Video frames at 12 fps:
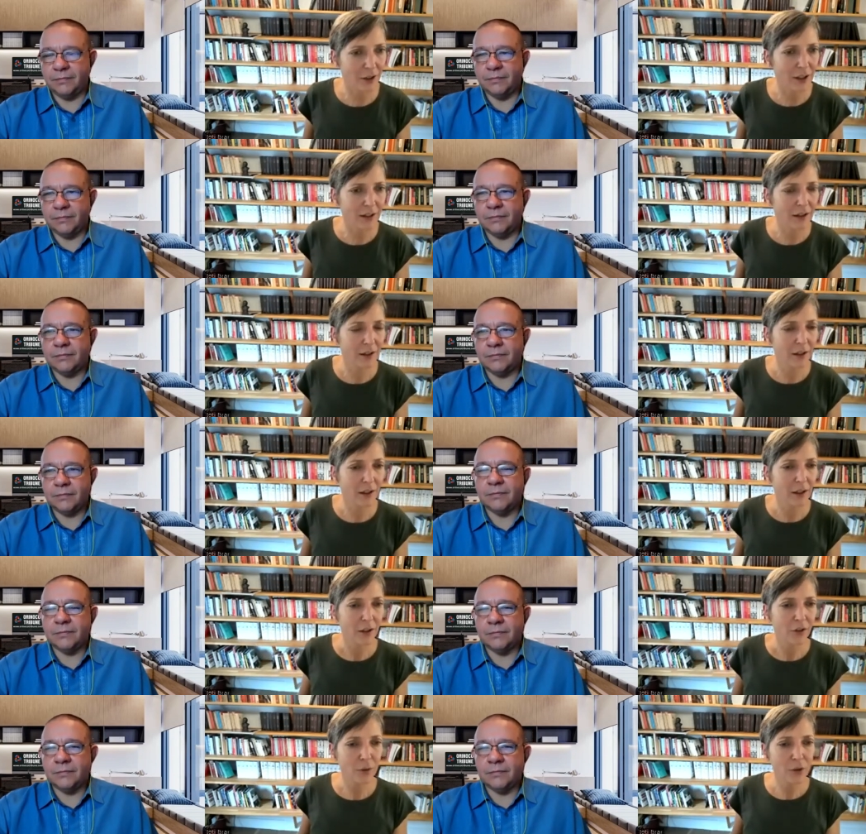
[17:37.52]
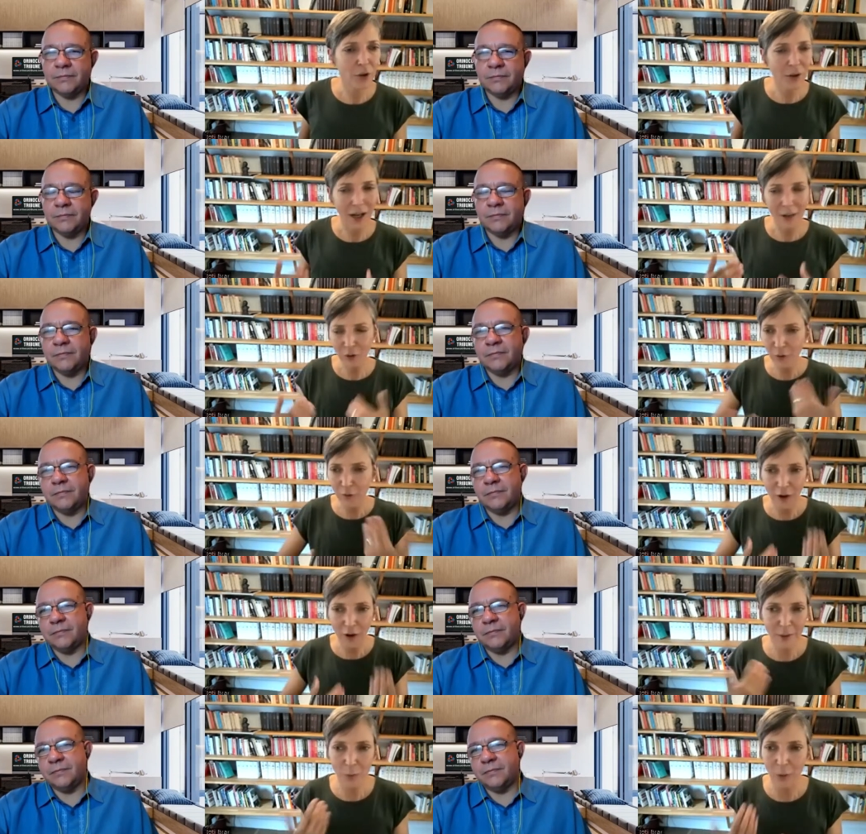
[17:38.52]
Speaker 1: right? So you have to
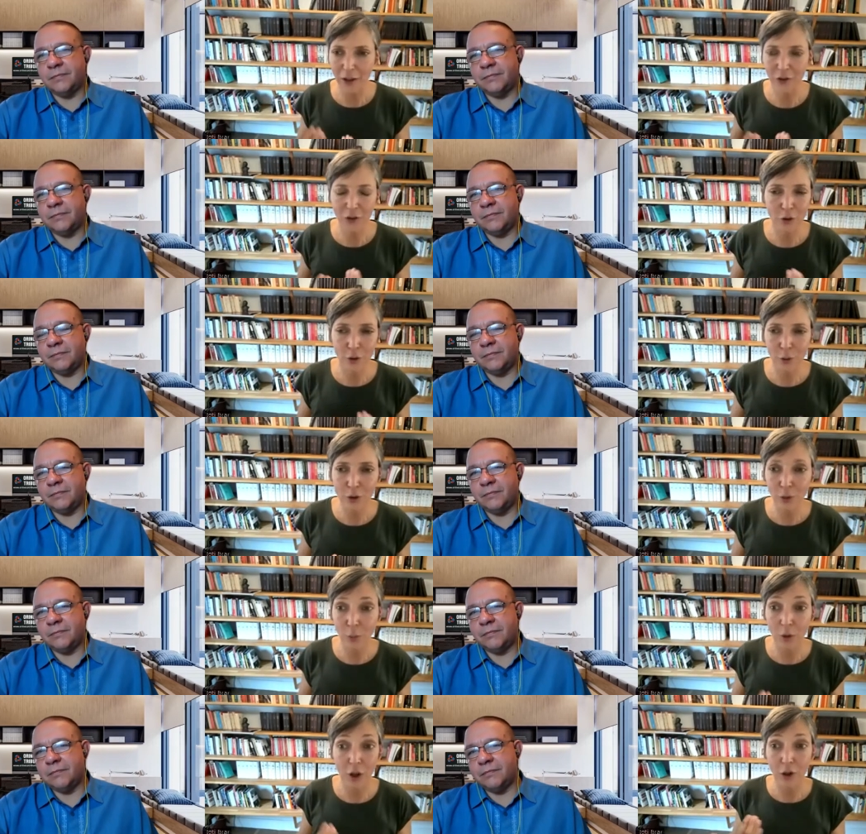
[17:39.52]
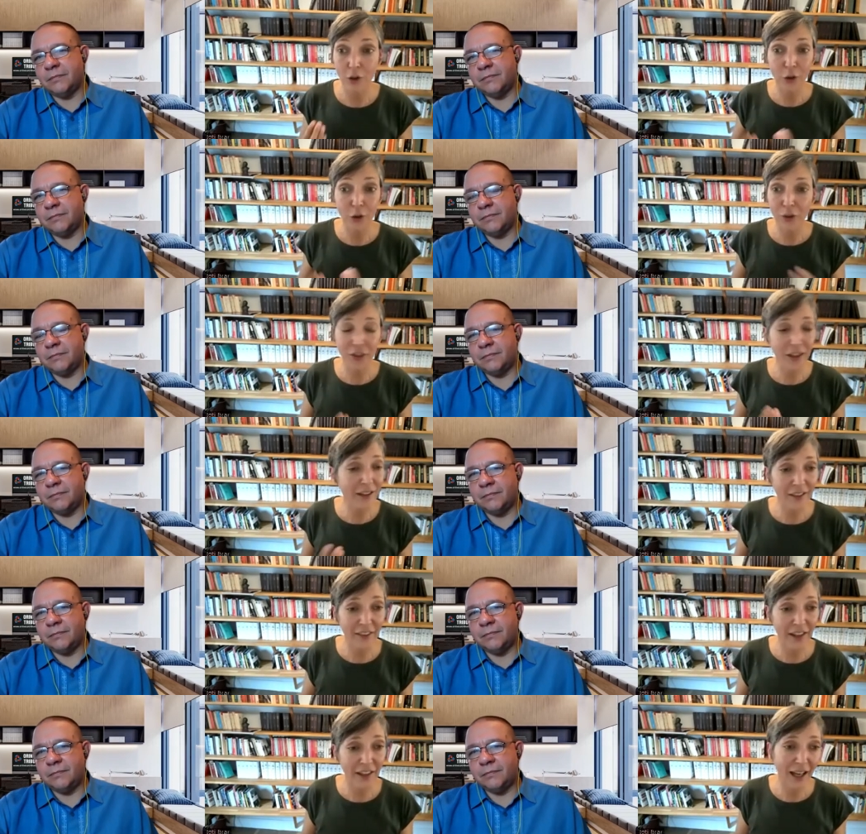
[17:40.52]
find ways to talk to workers who think
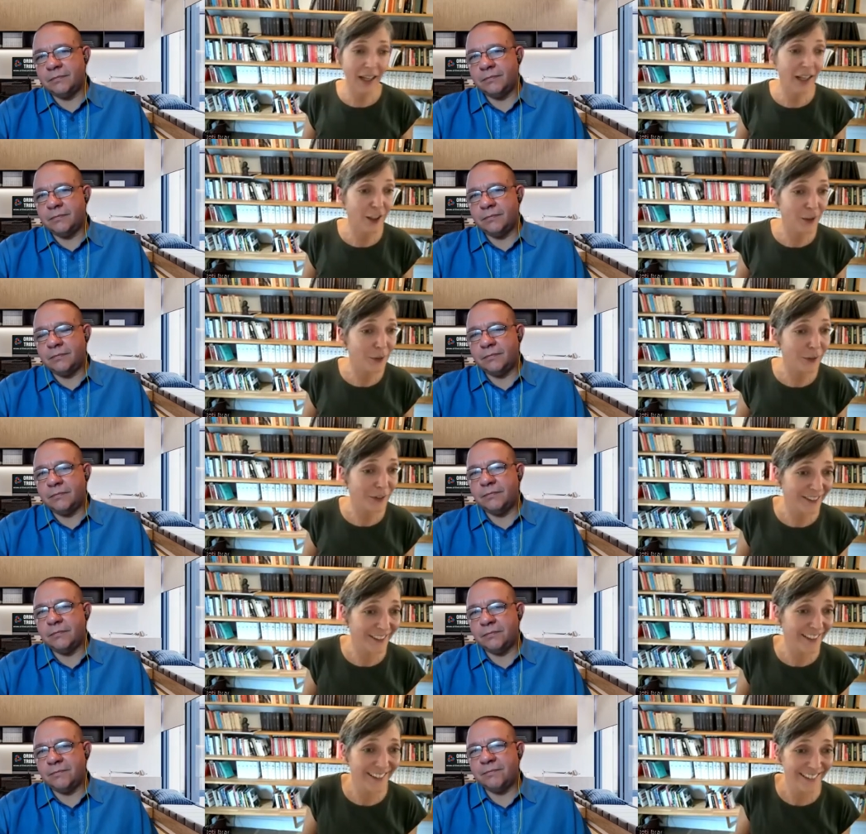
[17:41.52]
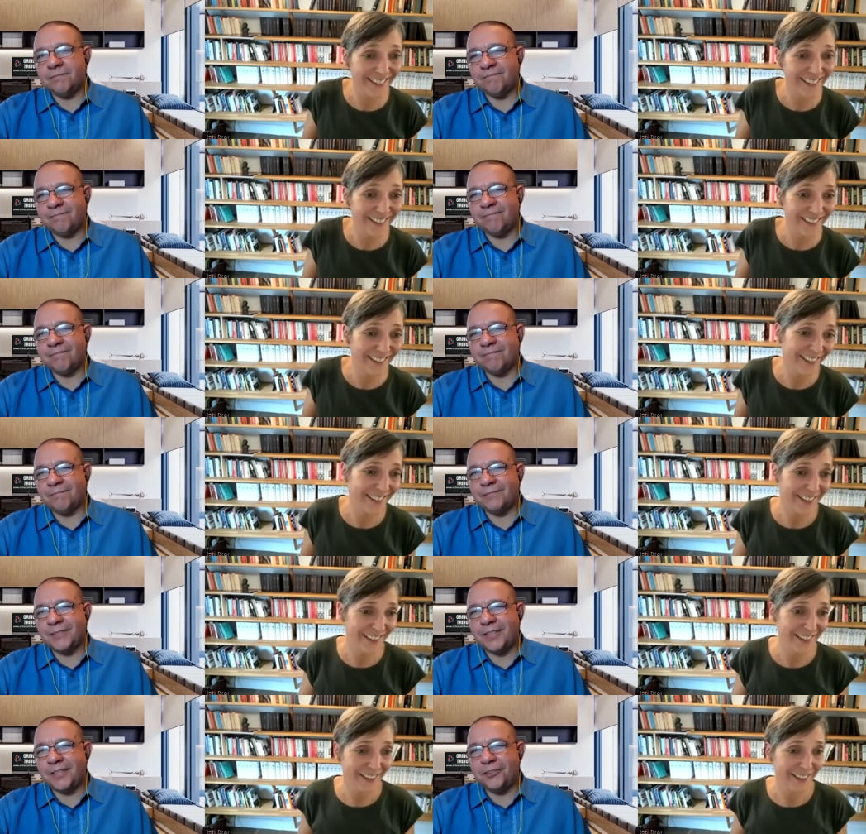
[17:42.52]
that they hate you.
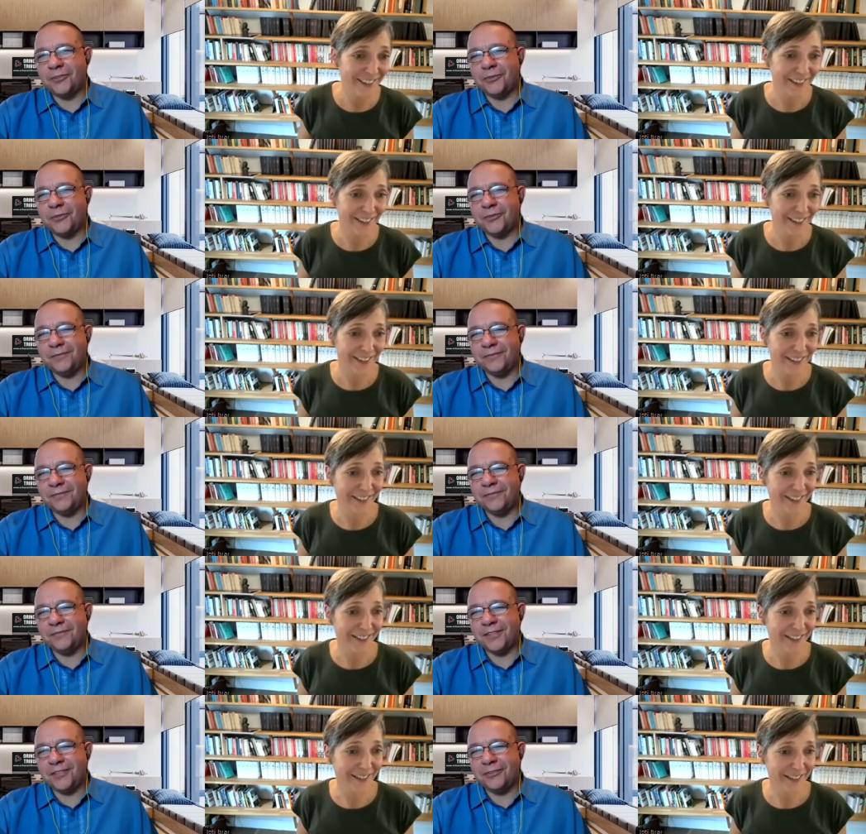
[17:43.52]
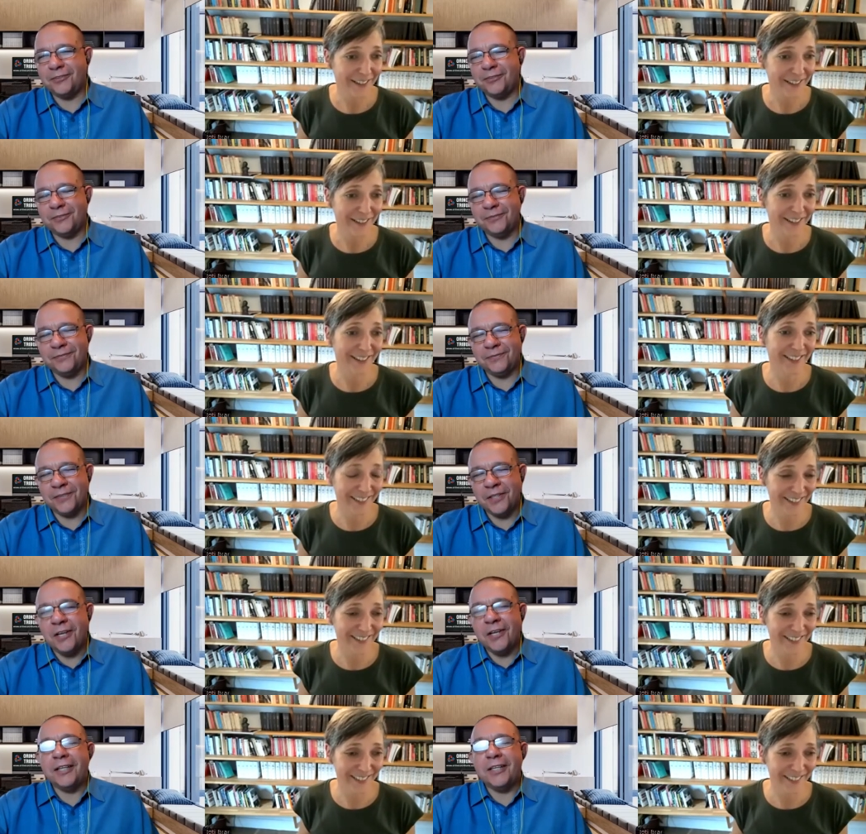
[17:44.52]
Speaker 2: That's true. That's true.
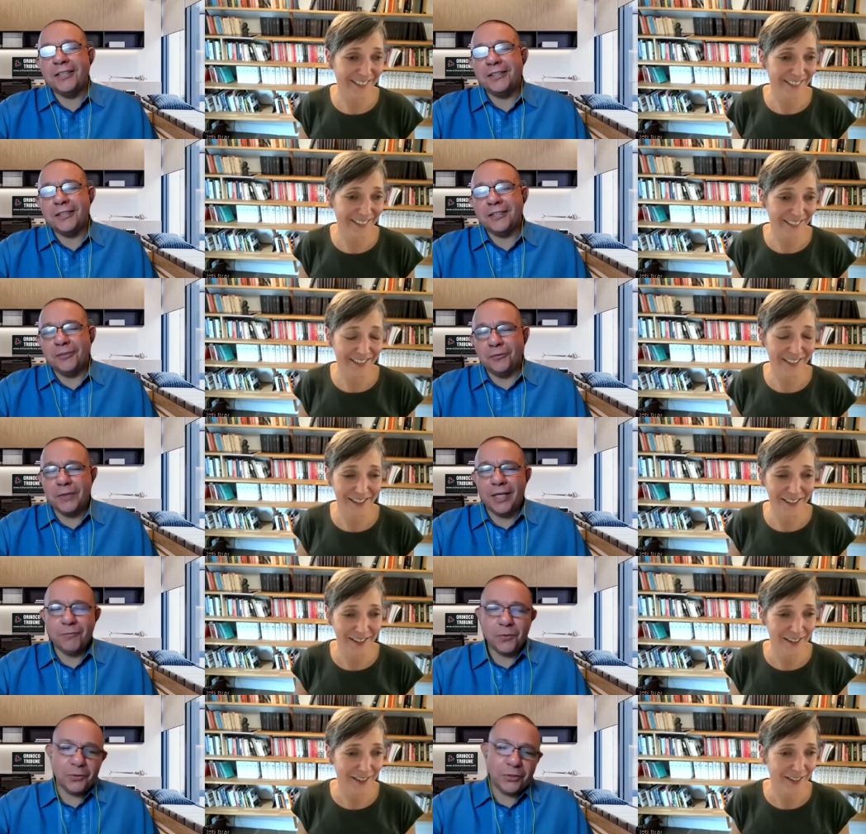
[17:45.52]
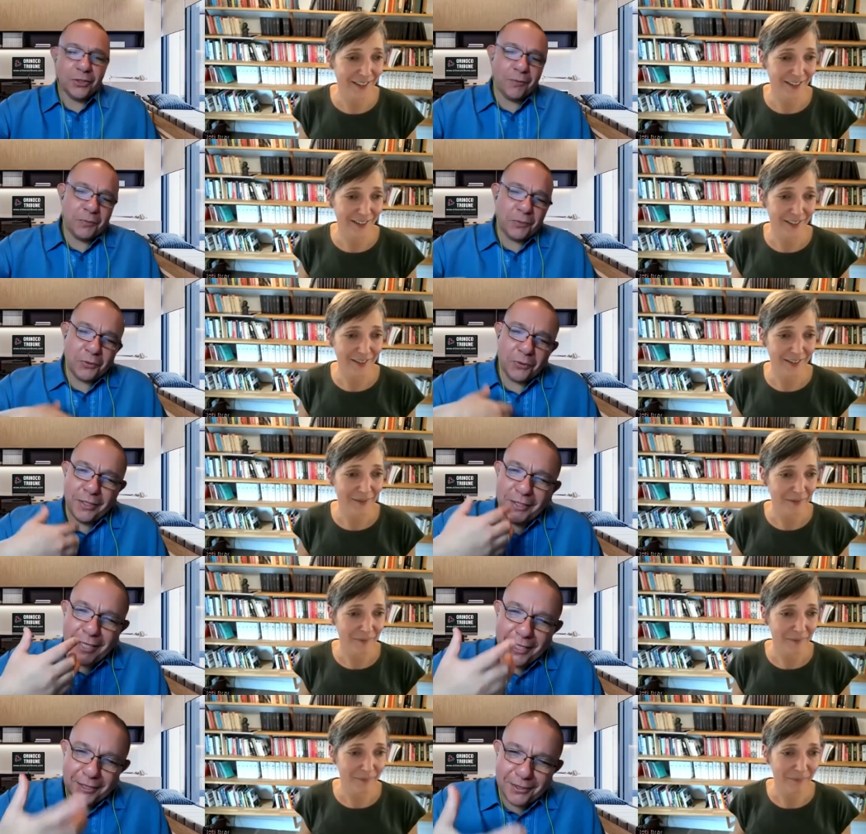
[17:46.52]
Listen, we have to jump to
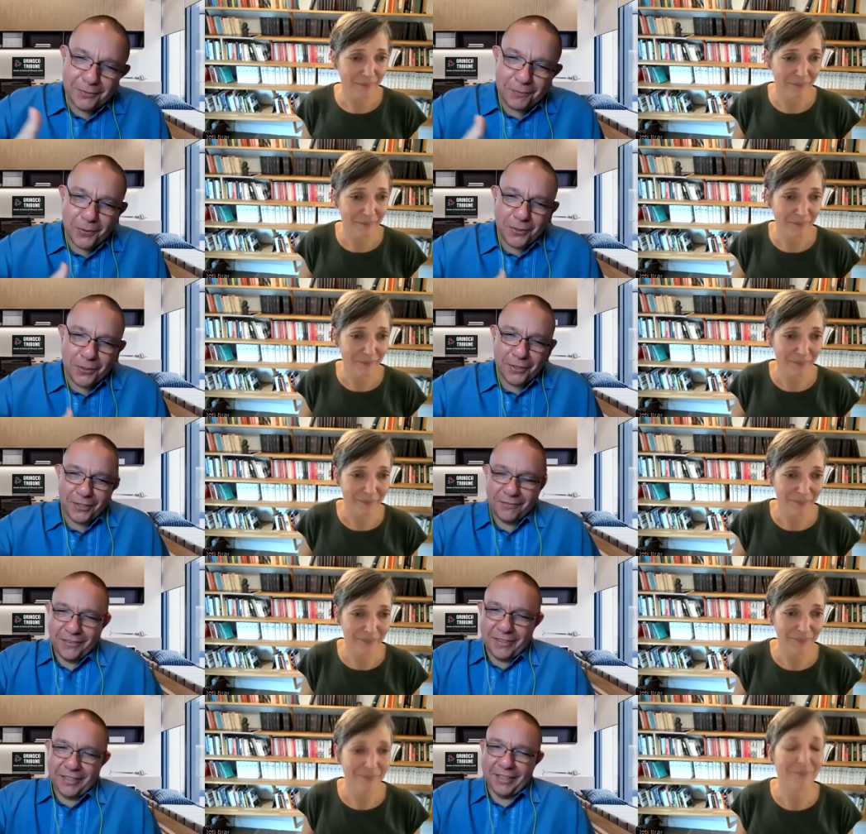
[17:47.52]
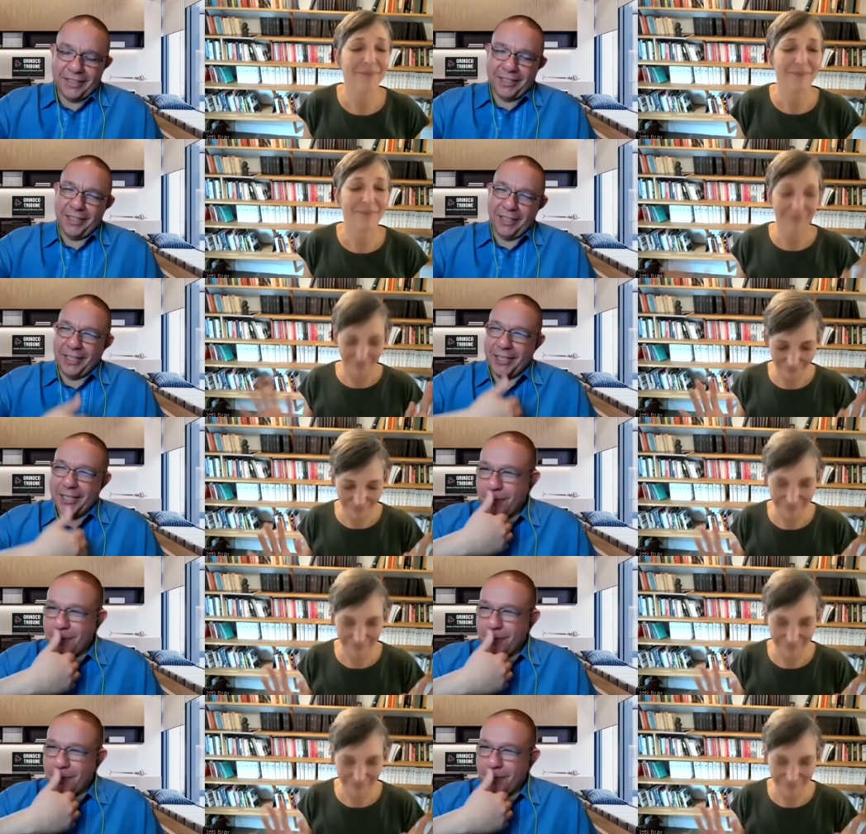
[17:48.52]
the next point in, in, in